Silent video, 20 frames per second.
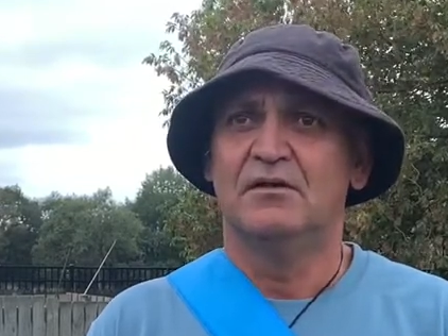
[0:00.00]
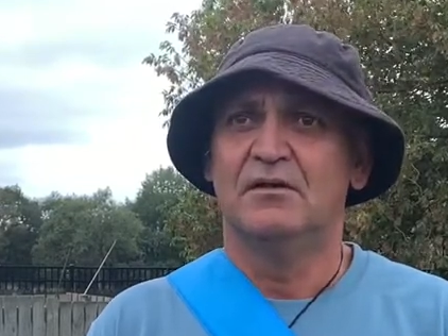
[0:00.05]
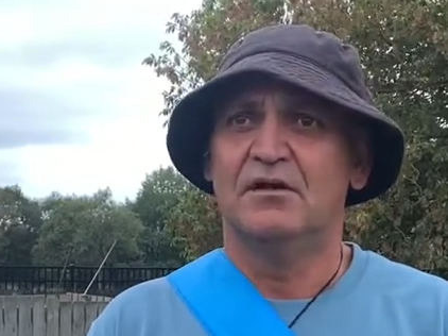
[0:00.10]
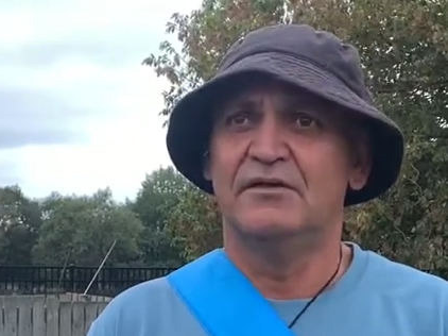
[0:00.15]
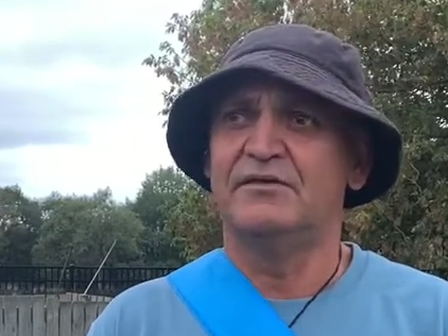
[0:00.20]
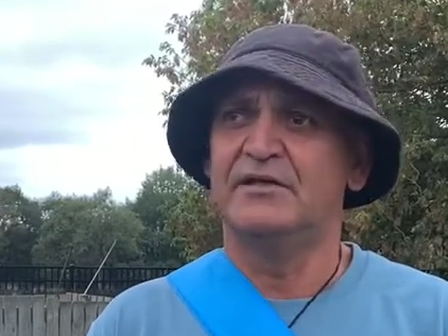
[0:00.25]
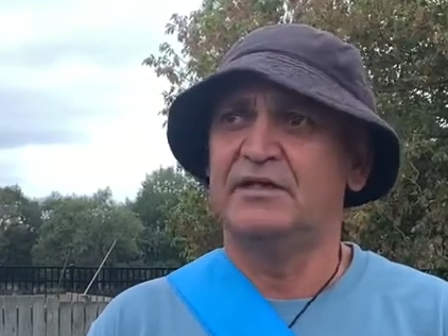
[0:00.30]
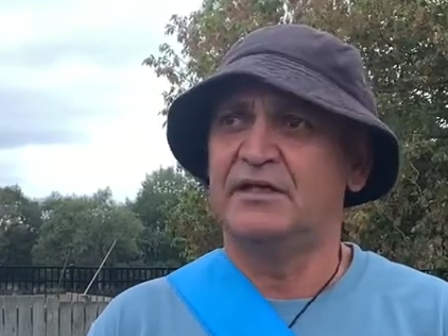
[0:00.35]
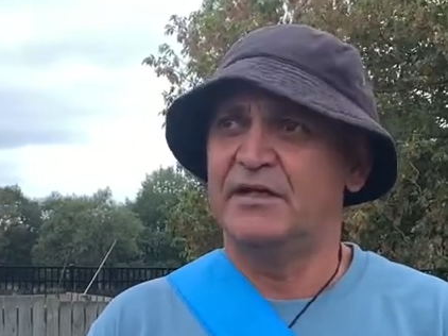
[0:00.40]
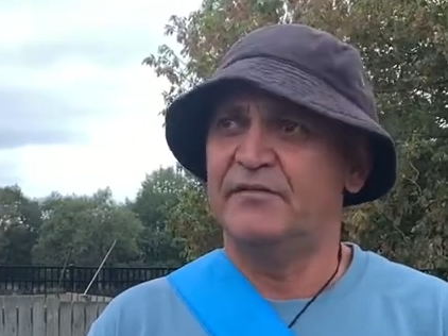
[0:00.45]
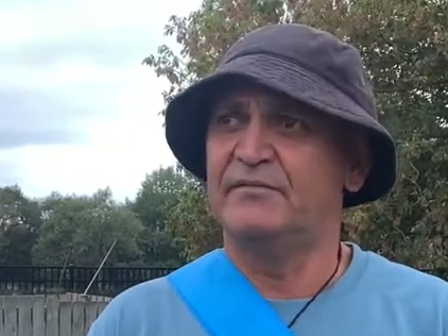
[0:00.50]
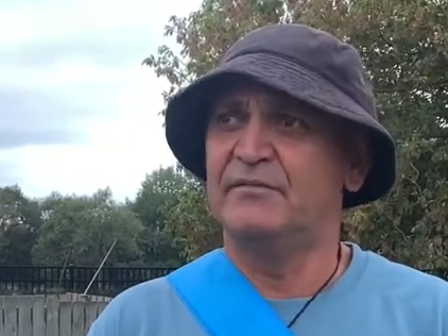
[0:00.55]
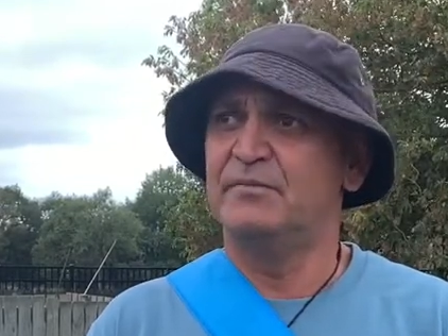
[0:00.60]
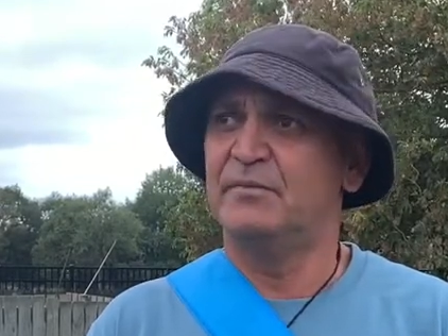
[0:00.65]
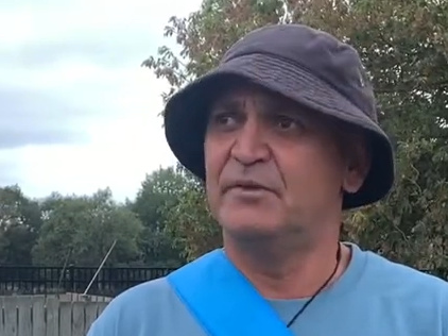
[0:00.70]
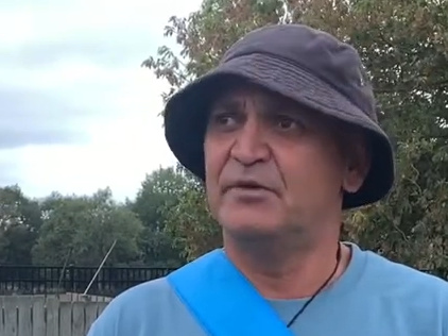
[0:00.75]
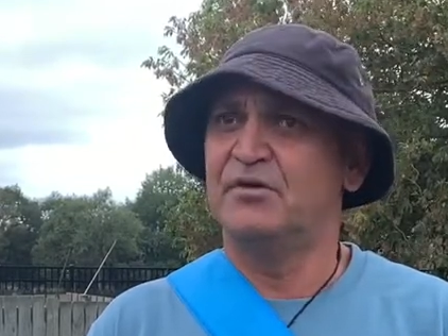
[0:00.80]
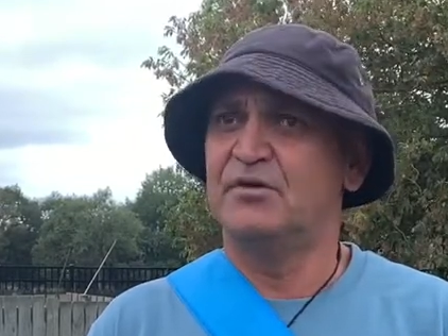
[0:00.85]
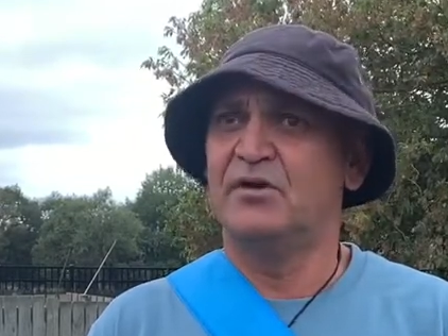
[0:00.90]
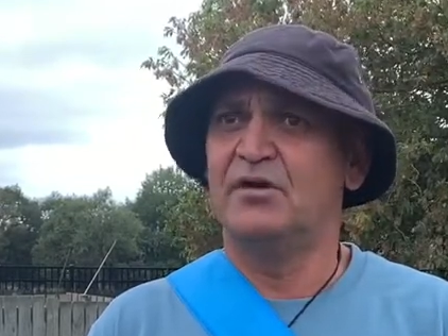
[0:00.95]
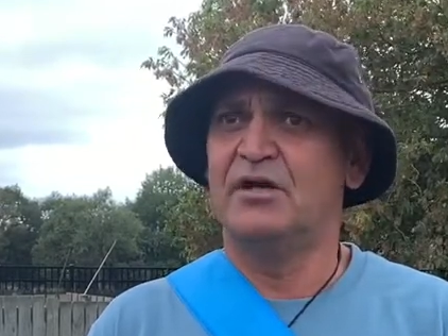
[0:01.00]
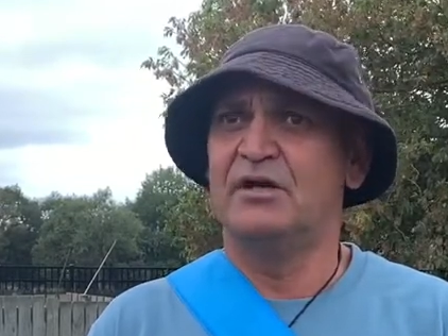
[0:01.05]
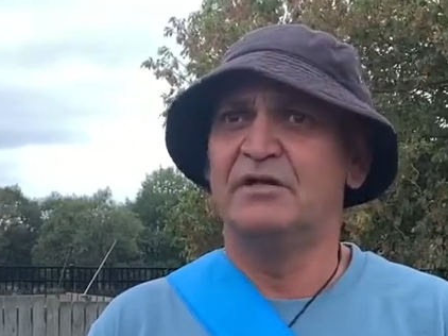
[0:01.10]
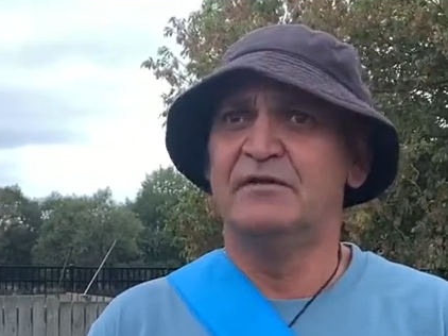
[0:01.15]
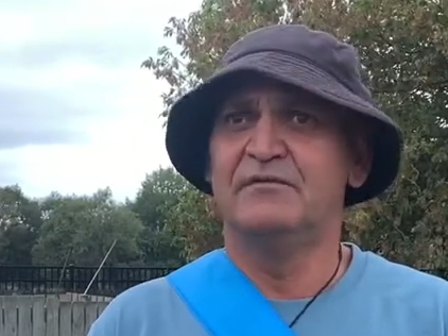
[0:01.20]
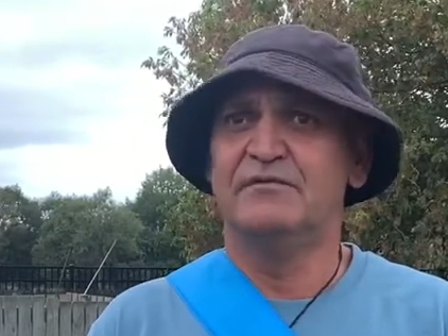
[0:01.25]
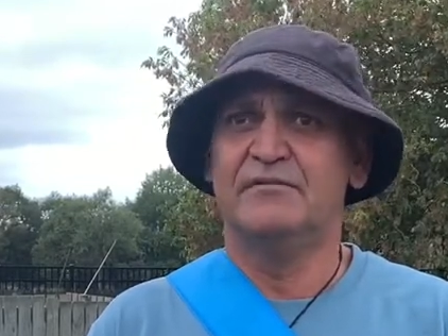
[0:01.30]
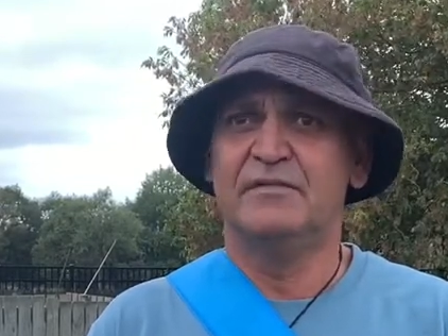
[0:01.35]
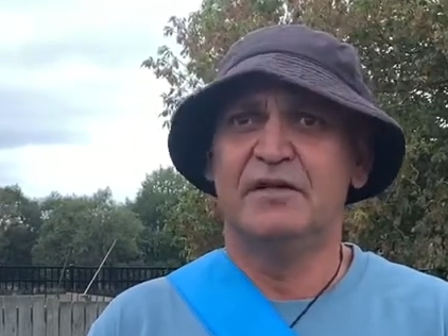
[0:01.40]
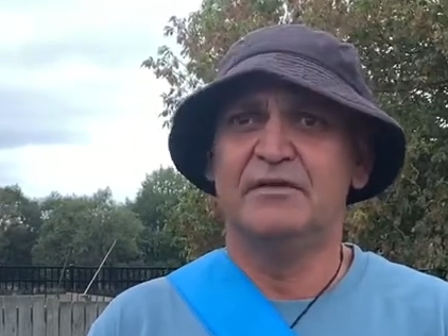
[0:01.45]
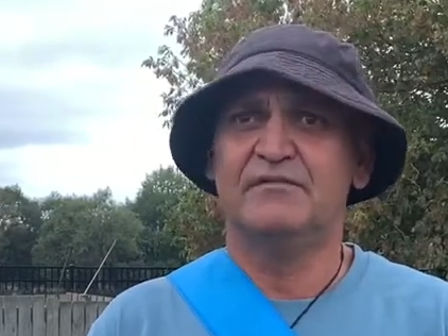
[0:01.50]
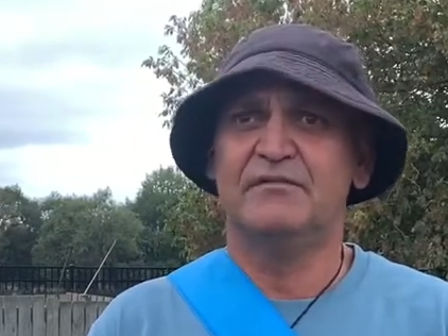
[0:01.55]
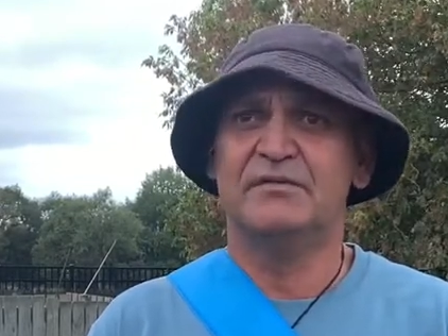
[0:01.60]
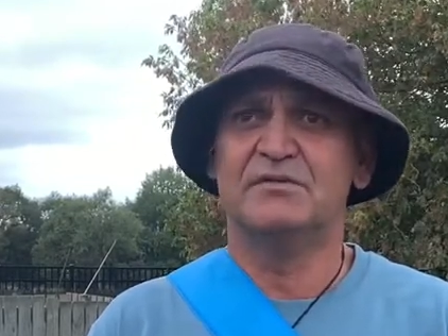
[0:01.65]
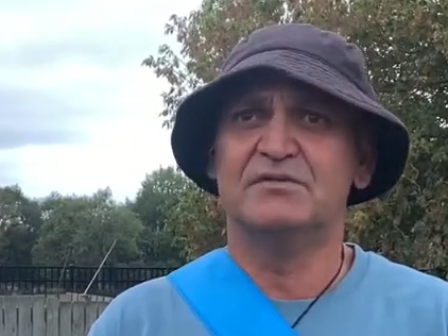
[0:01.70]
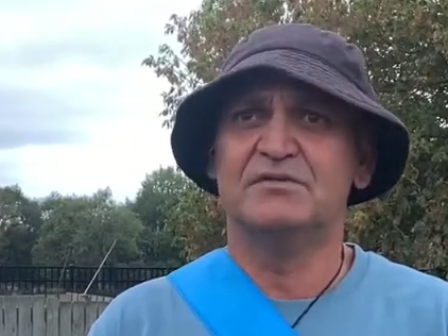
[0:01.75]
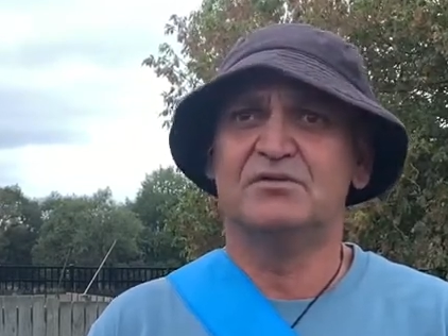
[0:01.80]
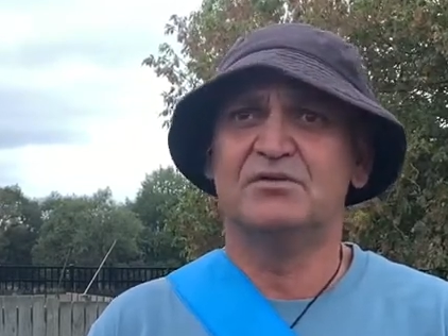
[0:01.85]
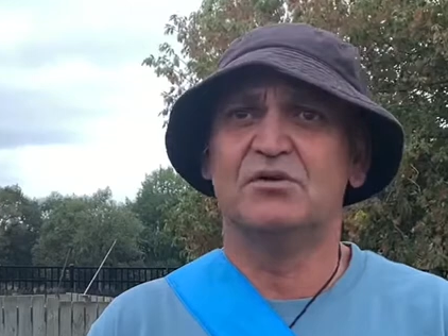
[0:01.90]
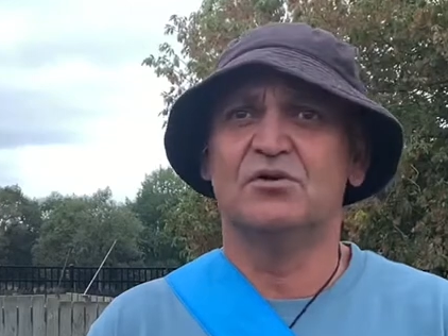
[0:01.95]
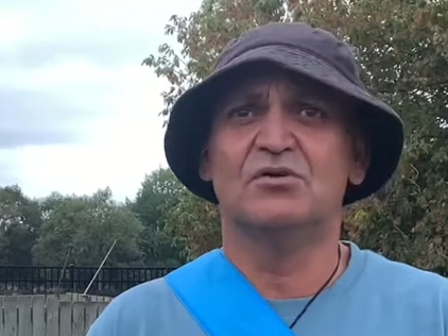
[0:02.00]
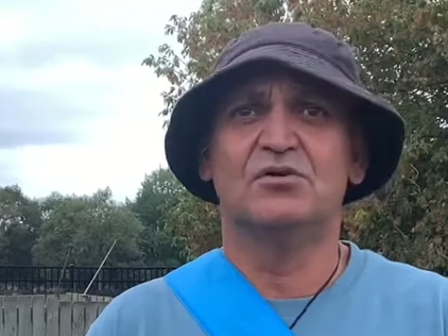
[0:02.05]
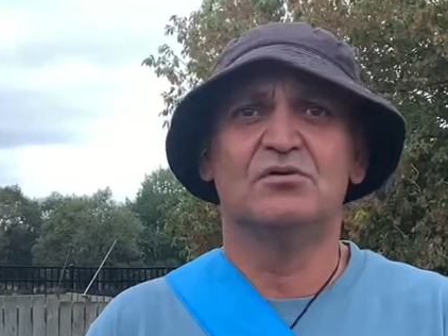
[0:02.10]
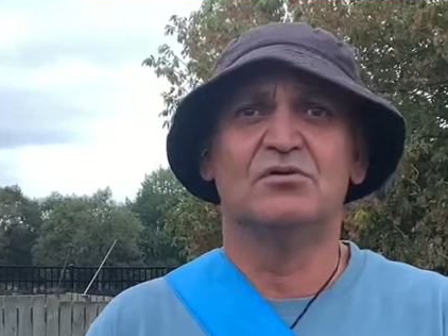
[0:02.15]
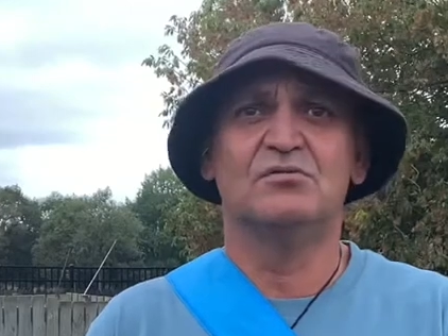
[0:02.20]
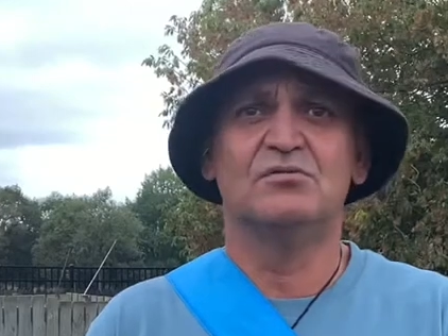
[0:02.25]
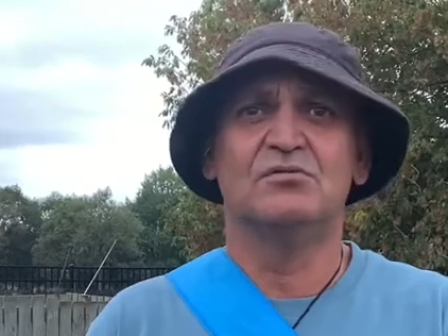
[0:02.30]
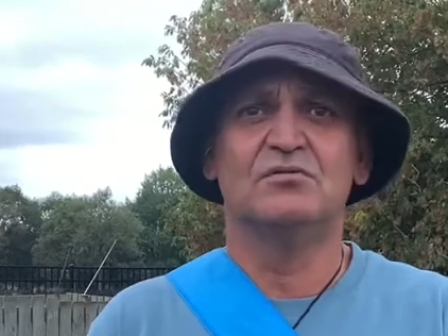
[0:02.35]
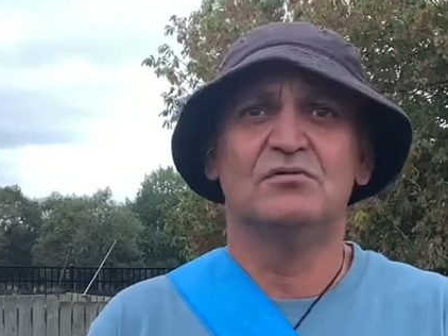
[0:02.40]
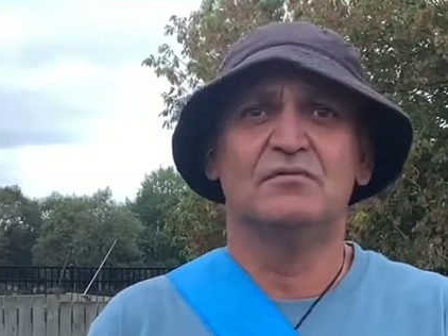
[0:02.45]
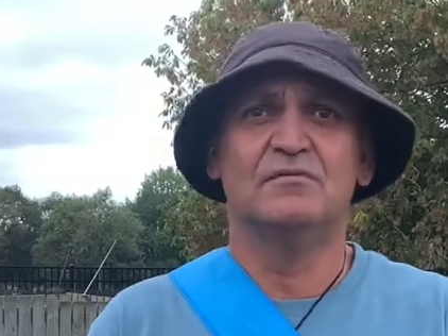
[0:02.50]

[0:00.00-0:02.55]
I think every marae, every school,